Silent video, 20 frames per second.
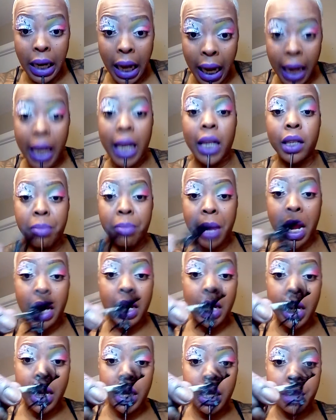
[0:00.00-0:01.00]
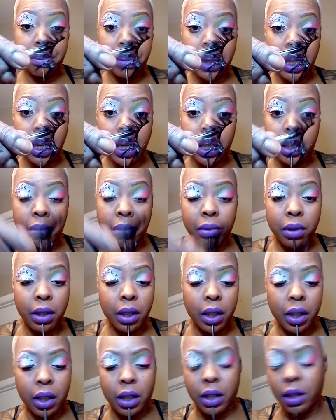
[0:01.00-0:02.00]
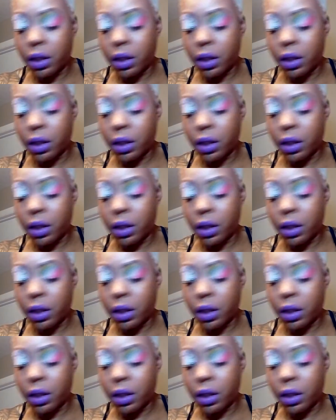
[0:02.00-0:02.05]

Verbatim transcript: lash back in place. Okay,